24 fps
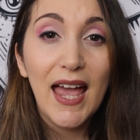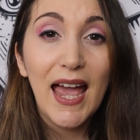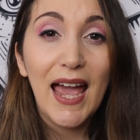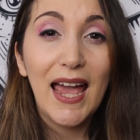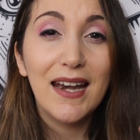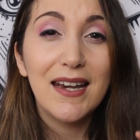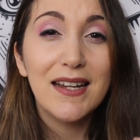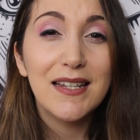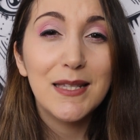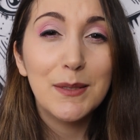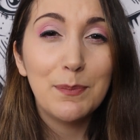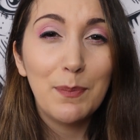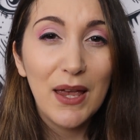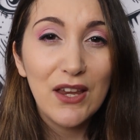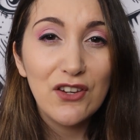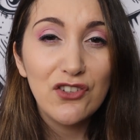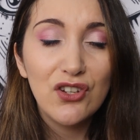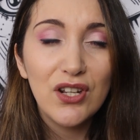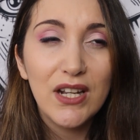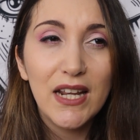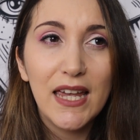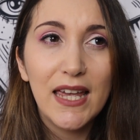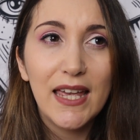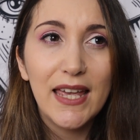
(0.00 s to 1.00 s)
and
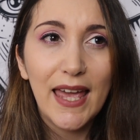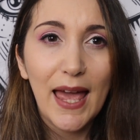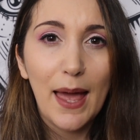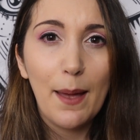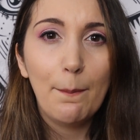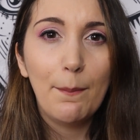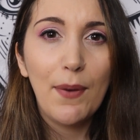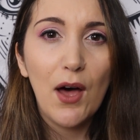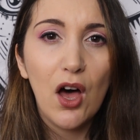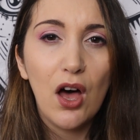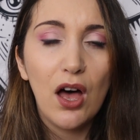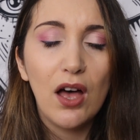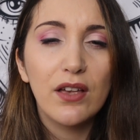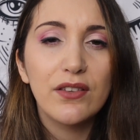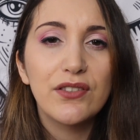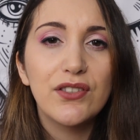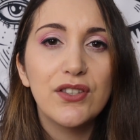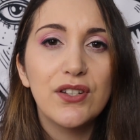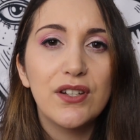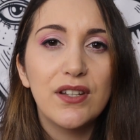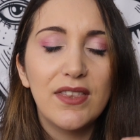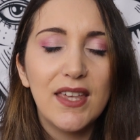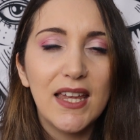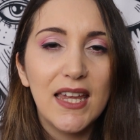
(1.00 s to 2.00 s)
especially get
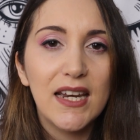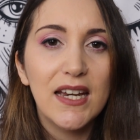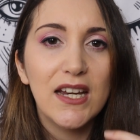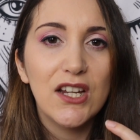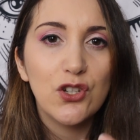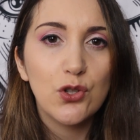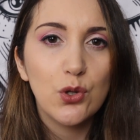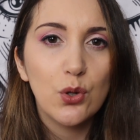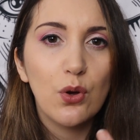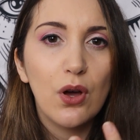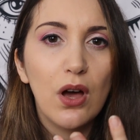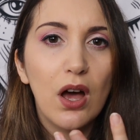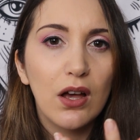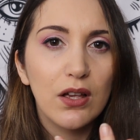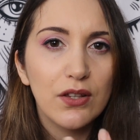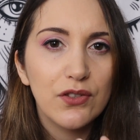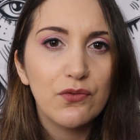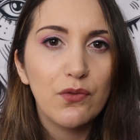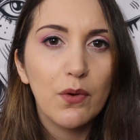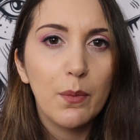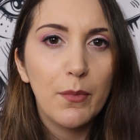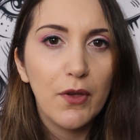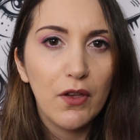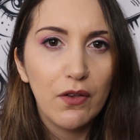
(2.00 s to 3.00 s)
past the initial
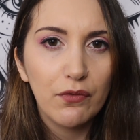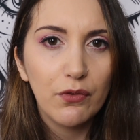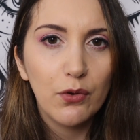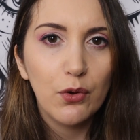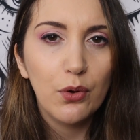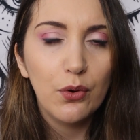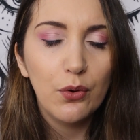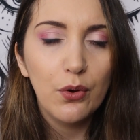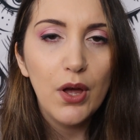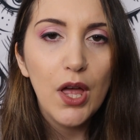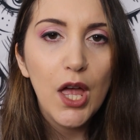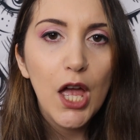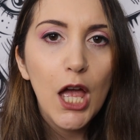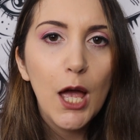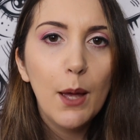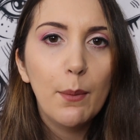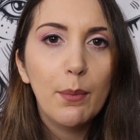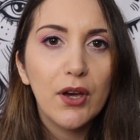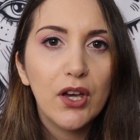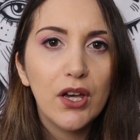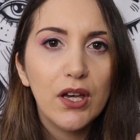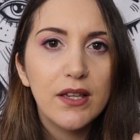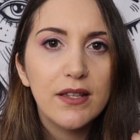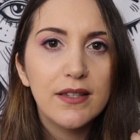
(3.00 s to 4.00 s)
cast removal,
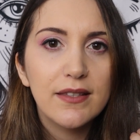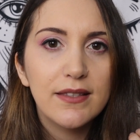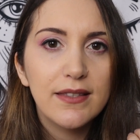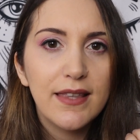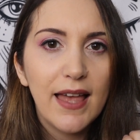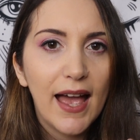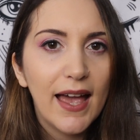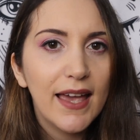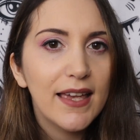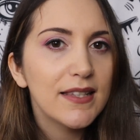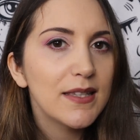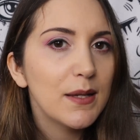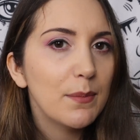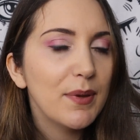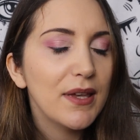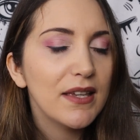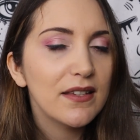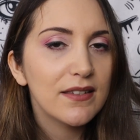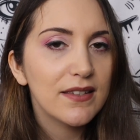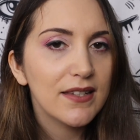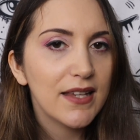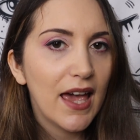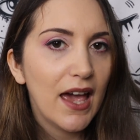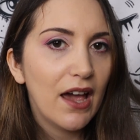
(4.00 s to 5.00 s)
because that is a
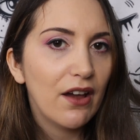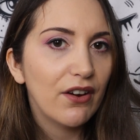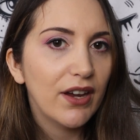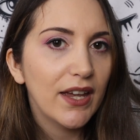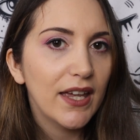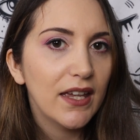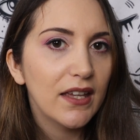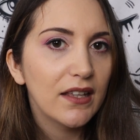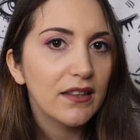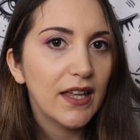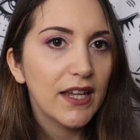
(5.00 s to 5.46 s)
bit scary.